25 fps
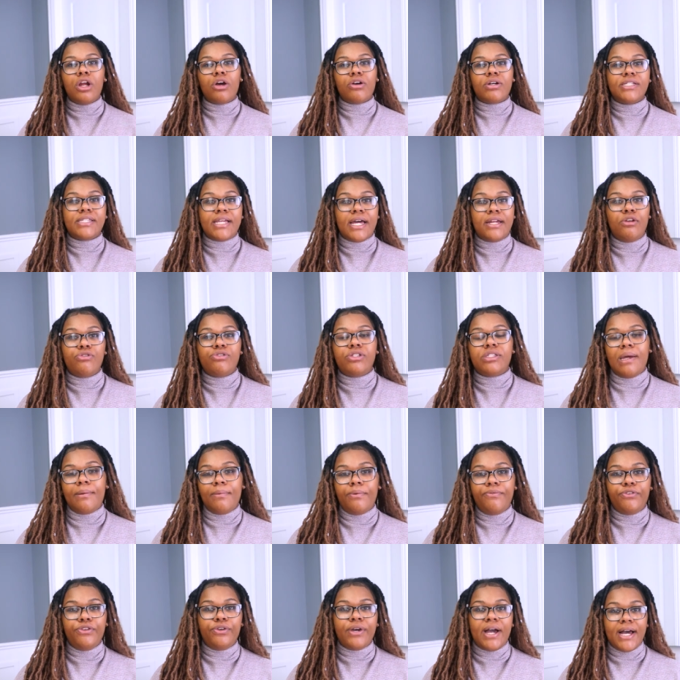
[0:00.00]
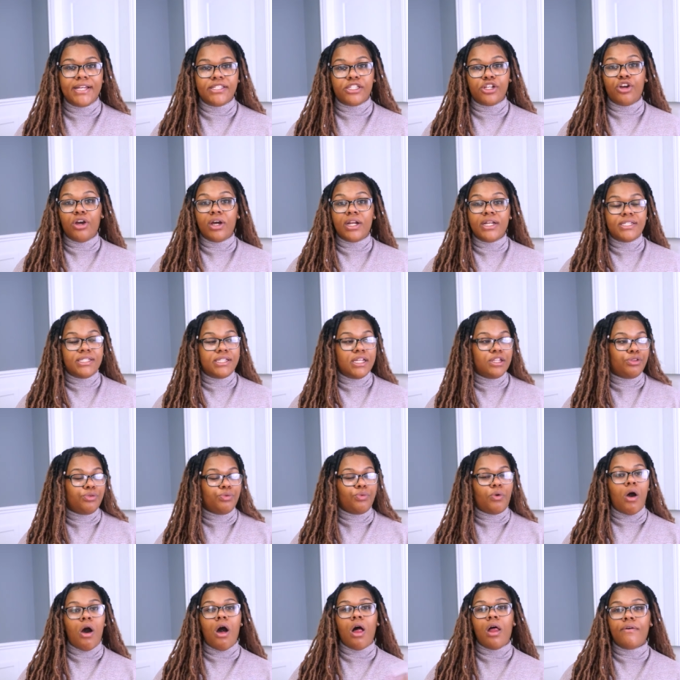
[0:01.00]
know, because I know some of you guys are going to sit
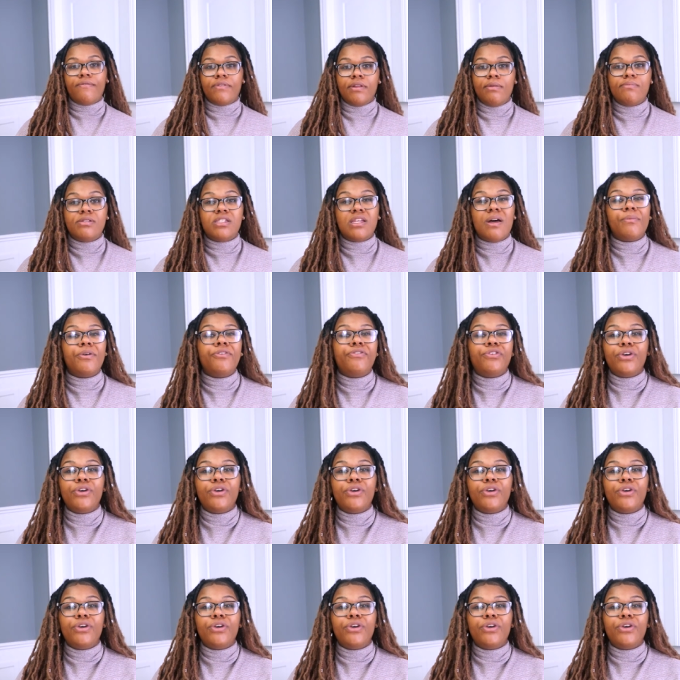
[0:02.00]
through all of them. Some of